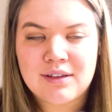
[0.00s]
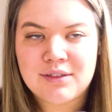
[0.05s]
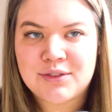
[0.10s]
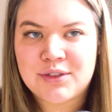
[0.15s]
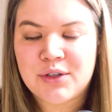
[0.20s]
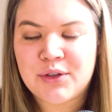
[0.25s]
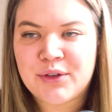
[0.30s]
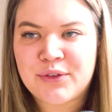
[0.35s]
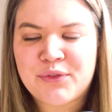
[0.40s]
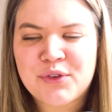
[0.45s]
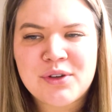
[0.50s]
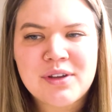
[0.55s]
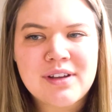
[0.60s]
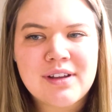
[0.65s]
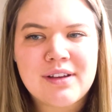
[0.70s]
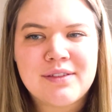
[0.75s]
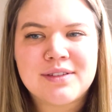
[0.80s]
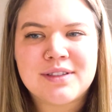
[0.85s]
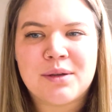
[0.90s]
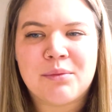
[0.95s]
So if you could
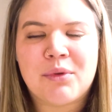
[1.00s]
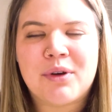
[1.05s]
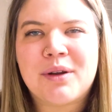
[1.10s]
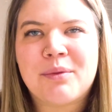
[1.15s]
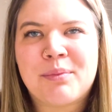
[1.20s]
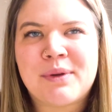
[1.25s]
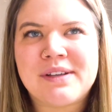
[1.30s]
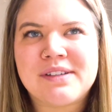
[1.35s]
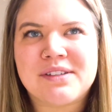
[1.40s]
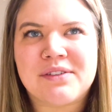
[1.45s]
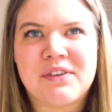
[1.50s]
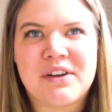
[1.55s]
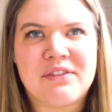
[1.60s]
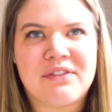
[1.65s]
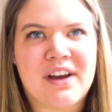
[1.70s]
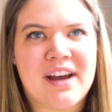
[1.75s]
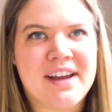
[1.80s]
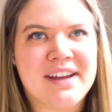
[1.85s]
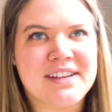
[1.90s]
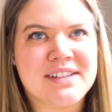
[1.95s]
give someone a piece of
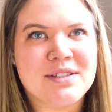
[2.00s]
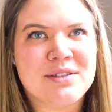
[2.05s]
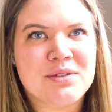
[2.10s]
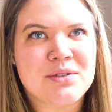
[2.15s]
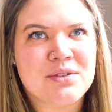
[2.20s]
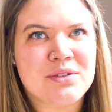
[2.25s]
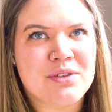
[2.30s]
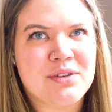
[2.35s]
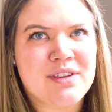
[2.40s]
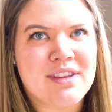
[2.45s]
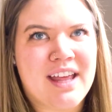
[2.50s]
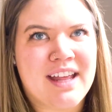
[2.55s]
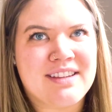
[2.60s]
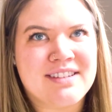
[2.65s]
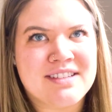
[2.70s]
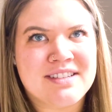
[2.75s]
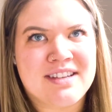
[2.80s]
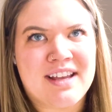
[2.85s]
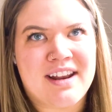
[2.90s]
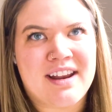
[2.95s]
advice
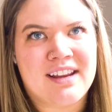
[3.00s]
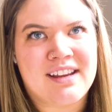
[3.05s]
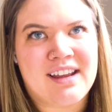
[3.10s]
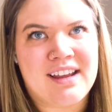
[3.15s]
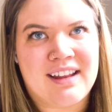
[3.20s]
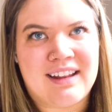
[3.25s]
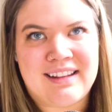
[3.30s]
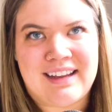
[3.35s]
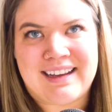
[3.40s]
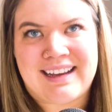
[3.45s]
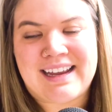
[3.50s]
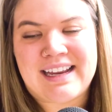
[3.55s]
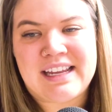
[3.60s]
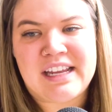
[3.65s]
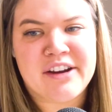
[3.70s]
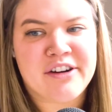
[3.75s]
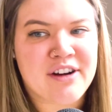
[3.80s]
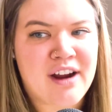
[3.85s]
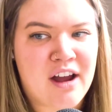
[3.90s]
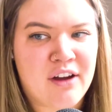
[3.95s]
that's sitting at like a
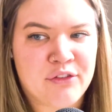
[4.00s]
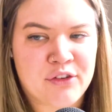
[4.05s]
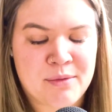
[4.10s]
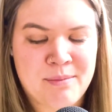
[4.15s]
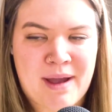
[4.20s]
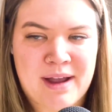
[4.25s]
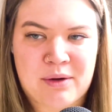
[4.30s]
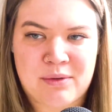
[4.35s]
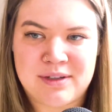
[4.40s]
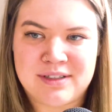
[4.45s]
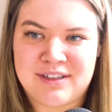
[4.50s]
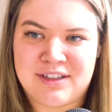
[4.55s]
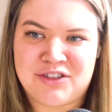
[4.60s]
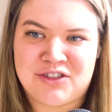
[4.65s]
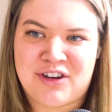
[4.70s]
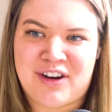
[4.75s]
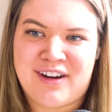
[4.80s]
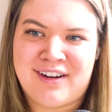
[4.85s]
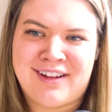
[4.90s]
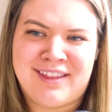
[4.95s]
year out from
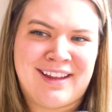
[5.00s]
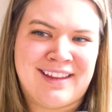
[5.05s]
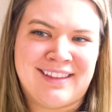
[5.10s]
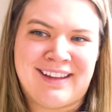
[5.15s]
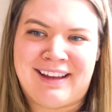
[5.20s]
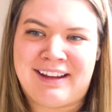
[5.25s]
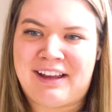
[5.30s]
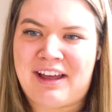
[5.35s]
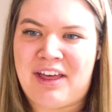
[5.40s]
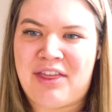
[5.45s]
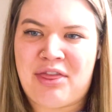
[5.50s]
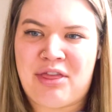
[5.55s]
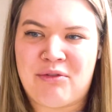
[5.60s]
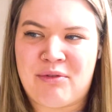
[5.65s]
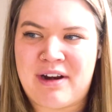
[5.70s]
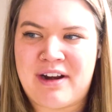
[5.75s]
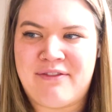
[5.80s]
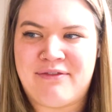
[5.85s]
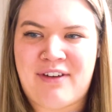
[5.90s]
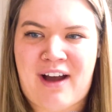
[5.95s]
acquisition and then like a
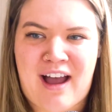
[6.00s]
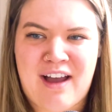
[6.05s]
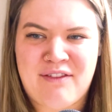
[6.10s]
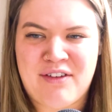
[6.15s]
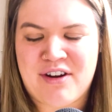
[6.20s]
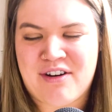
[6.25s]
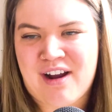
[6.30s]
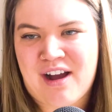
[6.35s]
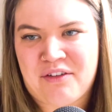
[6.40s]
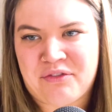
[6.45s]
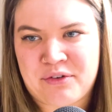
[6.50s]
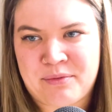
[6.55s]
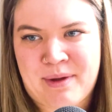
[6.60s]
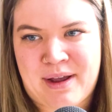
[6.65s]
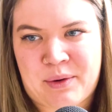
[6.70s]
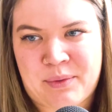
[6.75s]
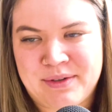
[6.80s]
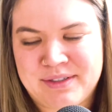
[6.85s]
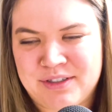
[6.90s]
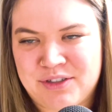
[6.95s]
3 to 5 year out from
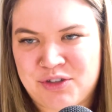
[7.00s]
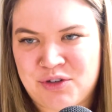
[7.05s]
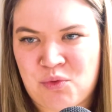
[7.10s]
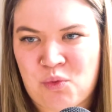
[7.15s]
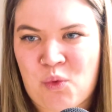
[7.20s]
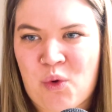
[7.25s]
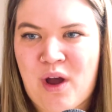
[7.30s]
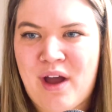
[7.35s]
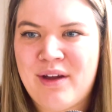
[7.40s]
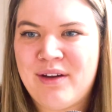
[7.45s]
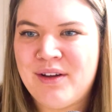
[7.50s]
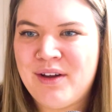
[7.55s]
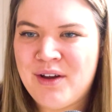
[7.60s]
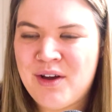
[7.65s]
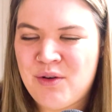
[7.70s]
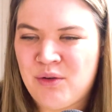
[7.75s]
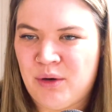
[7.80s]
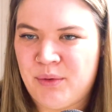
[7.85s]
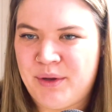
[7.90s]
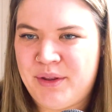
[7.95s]
acquisition, what
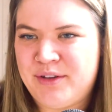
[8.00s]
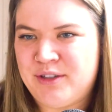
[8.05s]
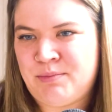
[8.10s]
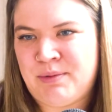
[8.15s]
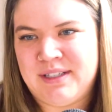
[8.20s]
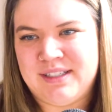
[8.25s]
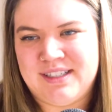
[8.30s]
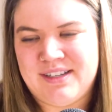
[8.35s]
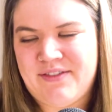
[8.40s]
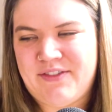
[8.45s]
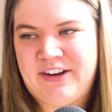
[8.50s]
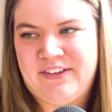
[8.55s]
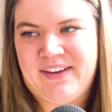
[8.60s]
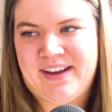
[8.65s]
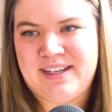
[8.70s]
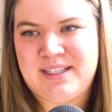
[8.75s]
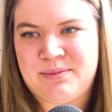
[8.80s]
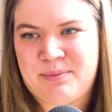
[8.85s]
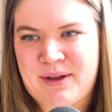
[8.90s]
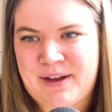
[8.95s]
would those pieces of
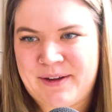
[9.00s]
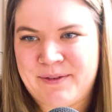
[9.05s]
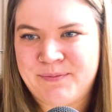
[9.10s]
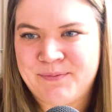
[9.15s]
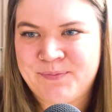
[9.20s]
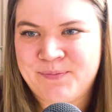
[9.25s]
advice be?